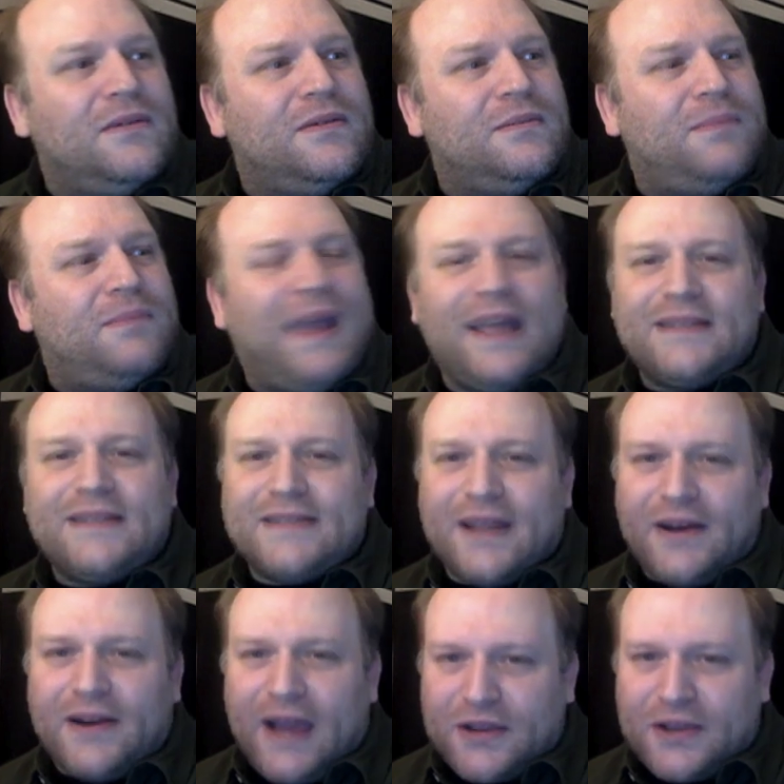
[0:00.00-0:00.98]
pants that
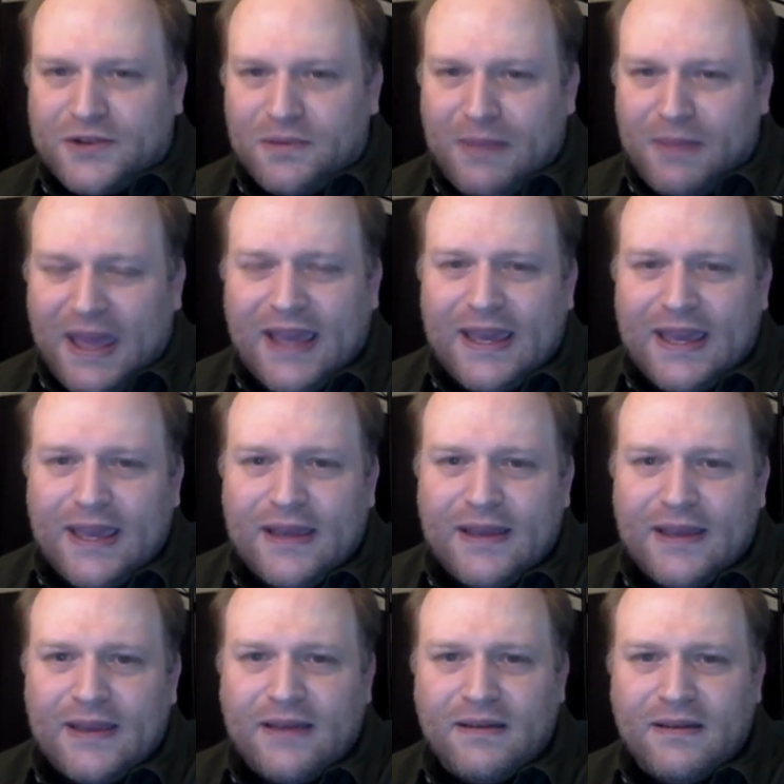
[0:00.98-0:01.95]
are extra baggy,
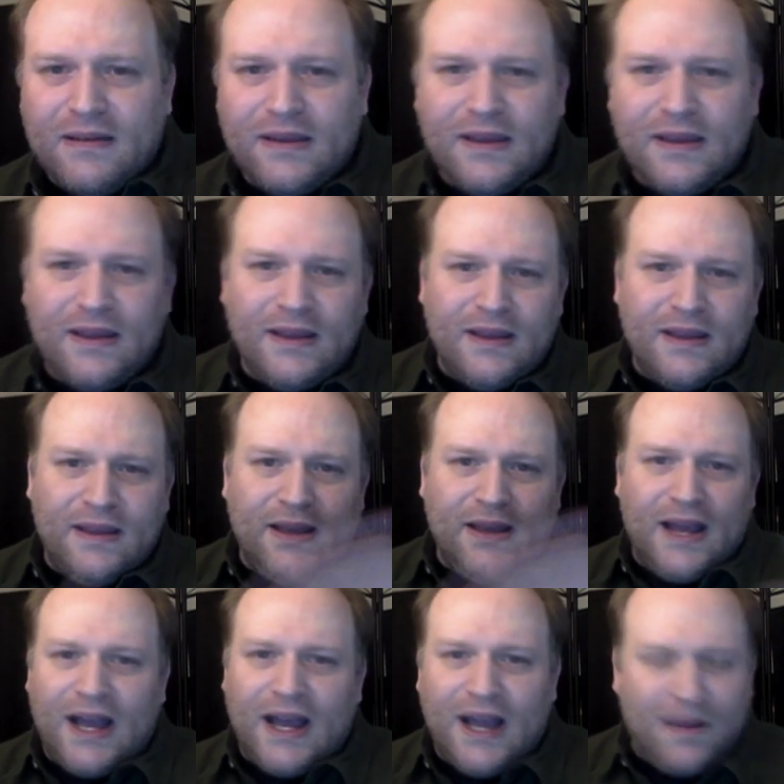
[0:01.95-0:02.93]

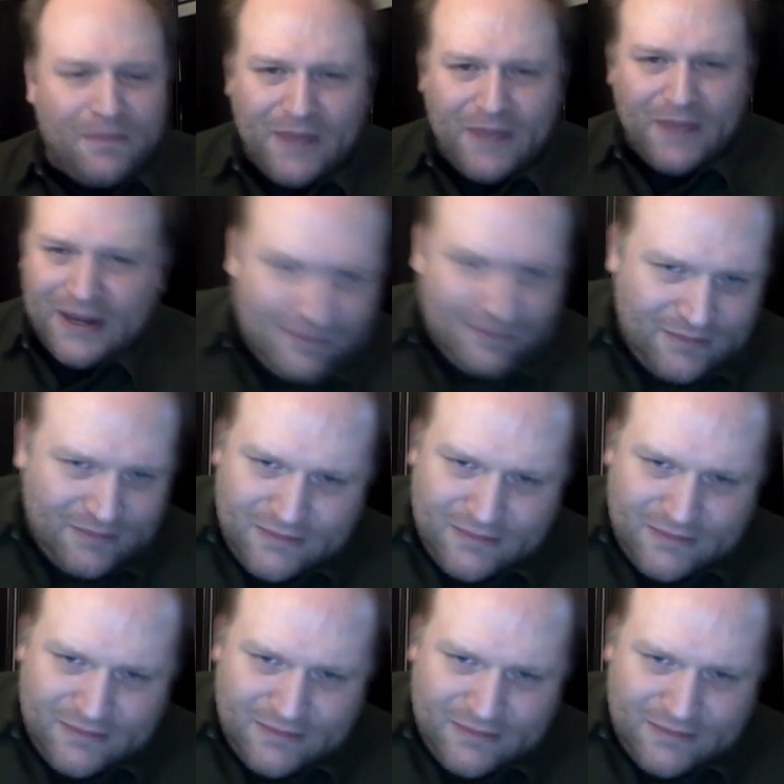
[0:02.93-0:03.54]
and